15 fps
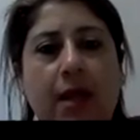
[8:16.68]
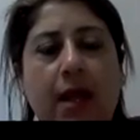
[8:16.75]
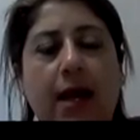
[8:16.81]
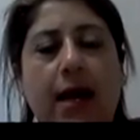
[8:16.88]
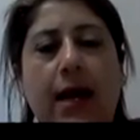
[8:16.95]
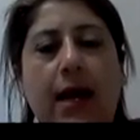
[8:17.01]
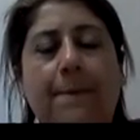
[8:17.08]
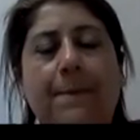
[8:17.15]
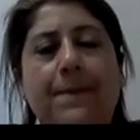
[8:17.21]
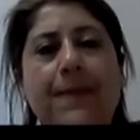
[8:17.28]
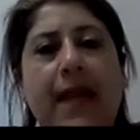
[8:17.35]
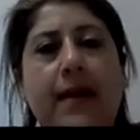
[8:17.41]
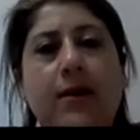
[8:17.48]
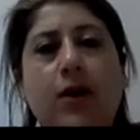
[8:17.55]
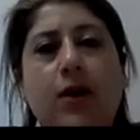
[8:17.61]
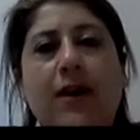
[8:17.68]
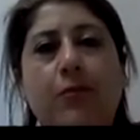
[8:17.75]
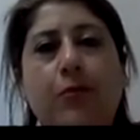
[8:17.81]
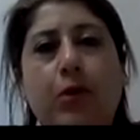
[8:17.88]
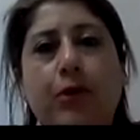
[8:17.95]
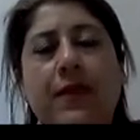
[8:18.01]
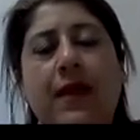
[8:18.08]
And I've
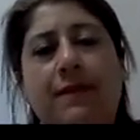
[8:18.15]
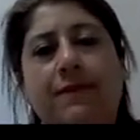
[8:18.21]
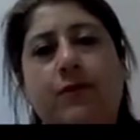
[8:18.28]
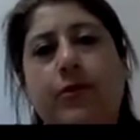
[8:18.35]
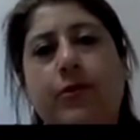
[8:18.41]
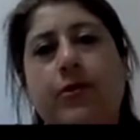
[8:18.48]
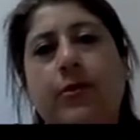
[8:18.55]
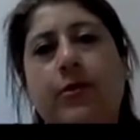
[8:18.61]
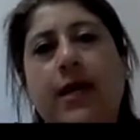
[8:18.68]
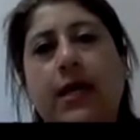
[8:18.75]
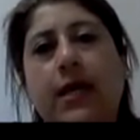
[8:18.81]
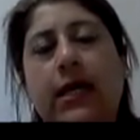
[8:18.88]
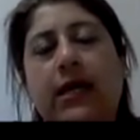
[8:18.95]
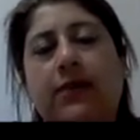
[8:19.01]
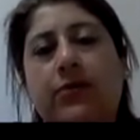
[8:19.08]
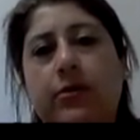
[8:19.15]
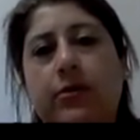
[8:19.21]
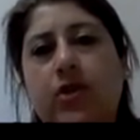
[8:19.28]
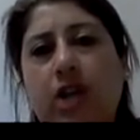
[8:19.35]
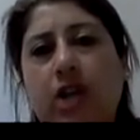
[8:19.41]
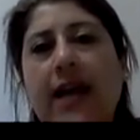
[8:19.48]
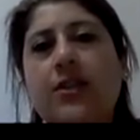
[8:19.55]
put there for you, if you
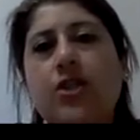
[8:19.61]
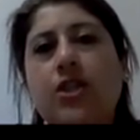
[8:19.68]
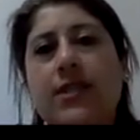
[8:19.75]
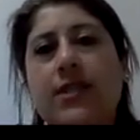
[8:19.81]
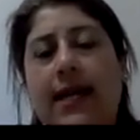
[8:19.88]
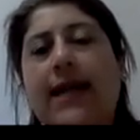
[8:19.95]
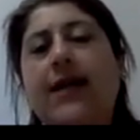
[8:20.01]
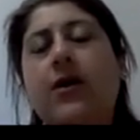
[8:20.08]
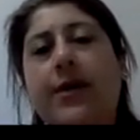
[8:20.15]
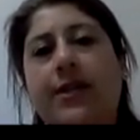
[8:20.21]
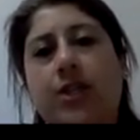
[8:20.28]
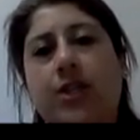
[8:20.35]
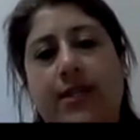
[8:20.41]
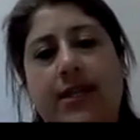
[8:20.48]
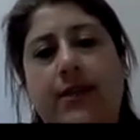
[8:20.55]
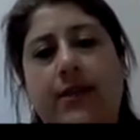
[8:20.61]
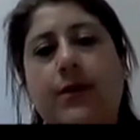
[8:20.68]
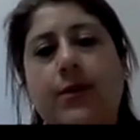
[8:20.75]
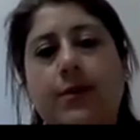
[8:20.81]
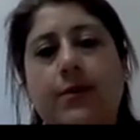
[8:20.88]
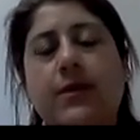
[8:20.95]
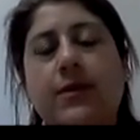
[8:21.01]
change the language that you
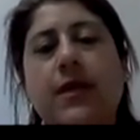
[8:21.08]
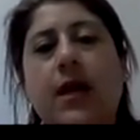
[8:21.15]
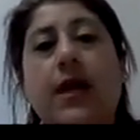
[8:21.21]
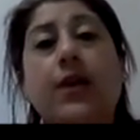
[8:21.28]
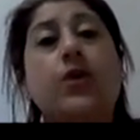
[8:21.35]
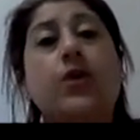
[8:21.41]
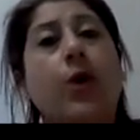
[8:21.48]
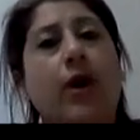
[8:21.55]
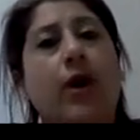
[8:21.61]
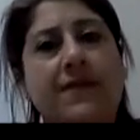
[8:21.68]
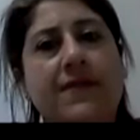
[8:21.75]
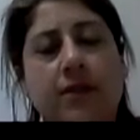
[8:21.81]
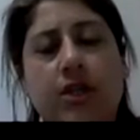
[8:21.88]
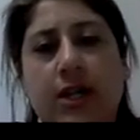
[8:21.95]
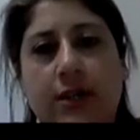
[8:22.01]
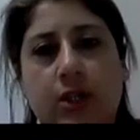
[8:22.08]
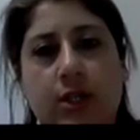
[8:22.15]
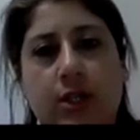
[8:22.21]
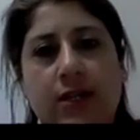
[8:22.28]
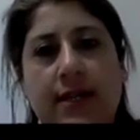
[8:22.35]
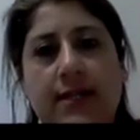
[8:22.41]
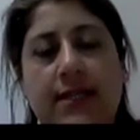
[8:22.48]
use, you often change the
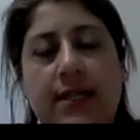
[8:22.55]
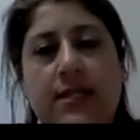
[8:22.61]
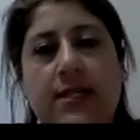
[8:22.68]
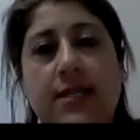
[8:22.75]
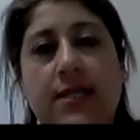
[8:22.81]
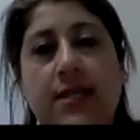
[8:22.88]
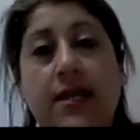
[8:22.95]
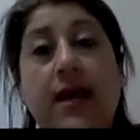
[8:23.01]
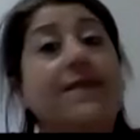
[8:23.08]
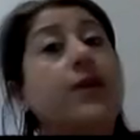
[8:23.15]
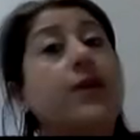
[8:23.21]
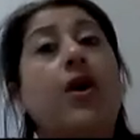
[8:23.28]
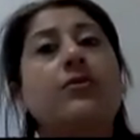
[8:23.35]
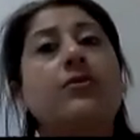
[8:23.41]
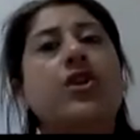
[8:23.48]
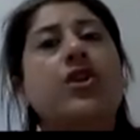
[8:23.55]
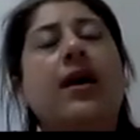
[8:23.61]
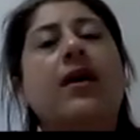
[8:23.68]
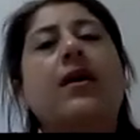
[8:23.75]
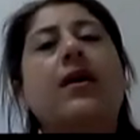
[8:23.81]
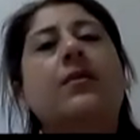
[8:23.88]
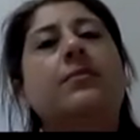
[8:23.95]
identity and the culture,
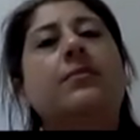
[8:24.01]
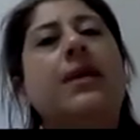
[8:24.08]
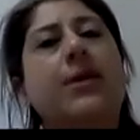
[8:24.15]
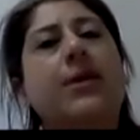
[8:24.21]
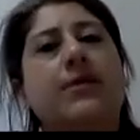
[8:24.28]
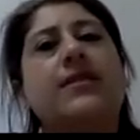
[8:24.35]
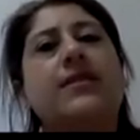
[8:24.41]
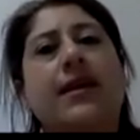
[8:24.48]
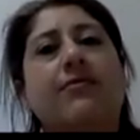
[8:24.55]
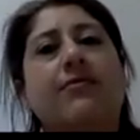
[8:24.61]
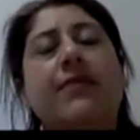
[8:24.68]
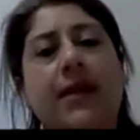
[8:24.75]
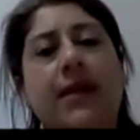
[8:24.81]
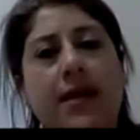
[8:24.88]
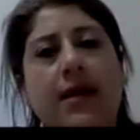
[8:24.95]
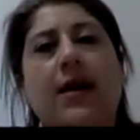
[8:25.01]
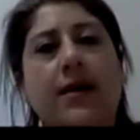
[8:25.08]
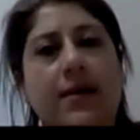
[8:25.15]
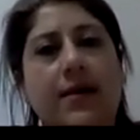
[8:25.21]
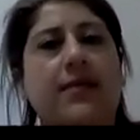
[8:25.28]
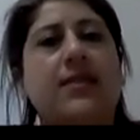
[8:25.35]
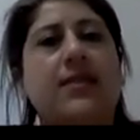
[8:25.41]
because they really are
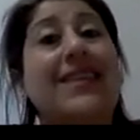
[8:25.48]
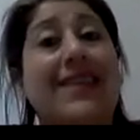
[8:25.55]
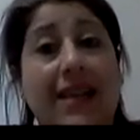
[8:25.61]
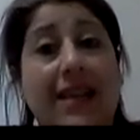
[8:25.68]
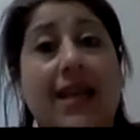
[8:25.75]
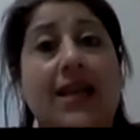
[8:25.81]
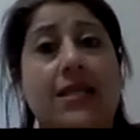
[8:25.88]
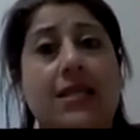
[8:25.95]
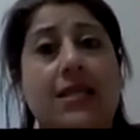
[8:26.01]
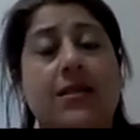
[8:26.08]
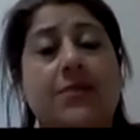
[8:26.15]
interconnected.